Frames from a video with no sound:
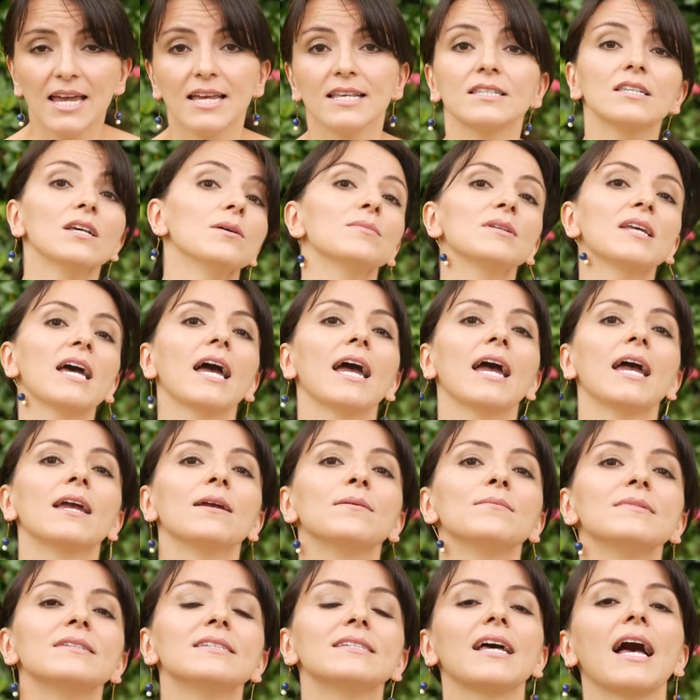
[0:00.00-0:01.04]

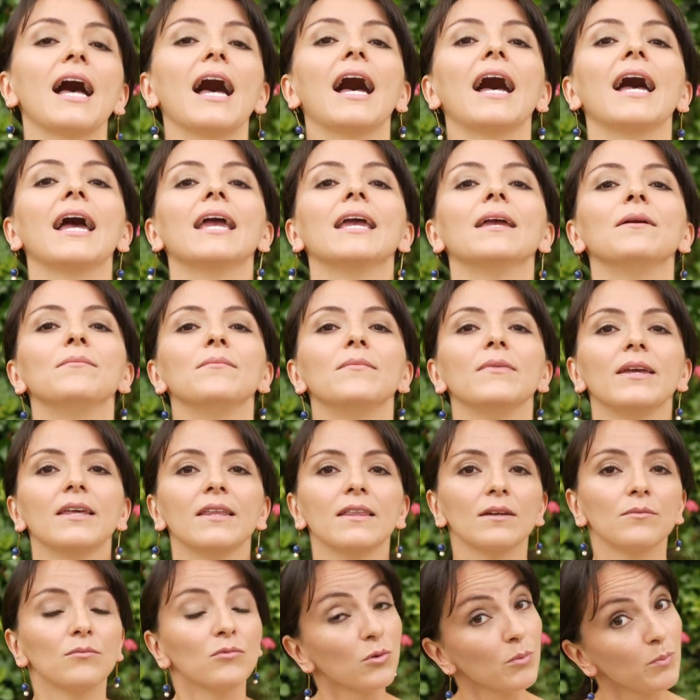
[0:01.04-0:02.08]
Sometimes I
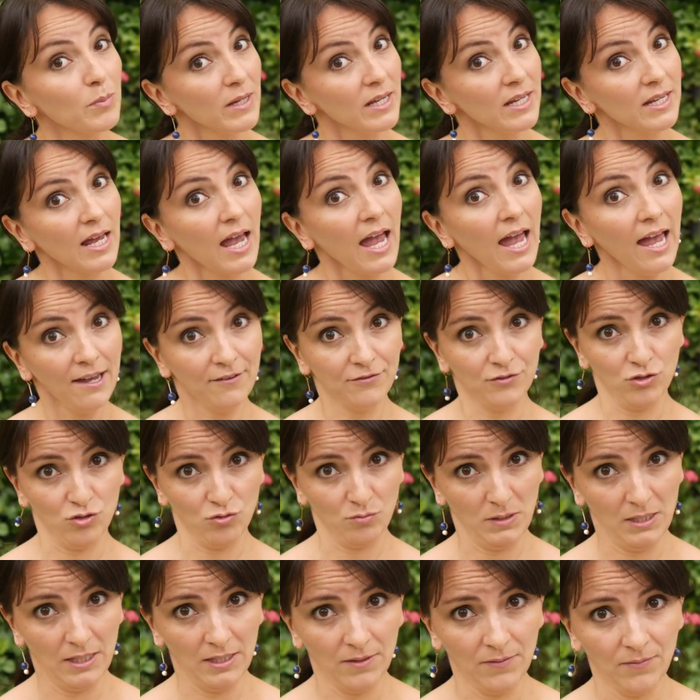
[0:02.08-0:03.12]
make them repeat after
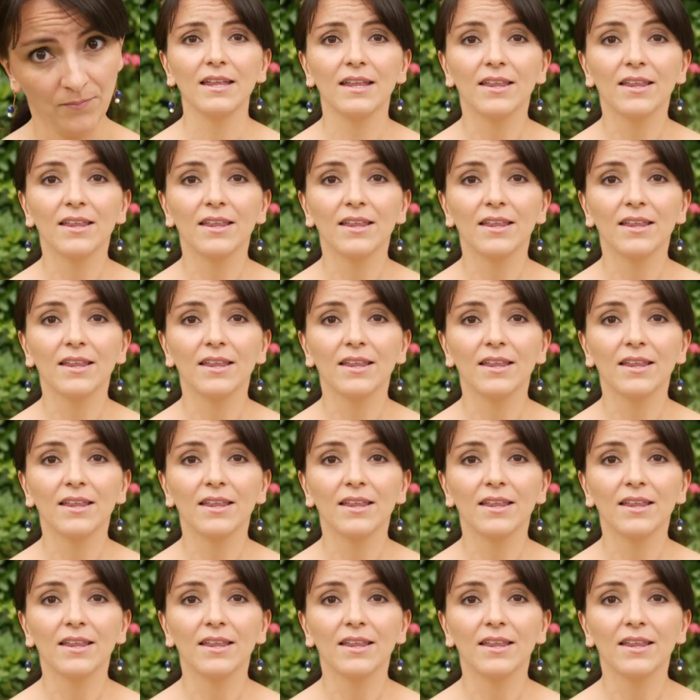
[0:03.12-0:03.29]
me.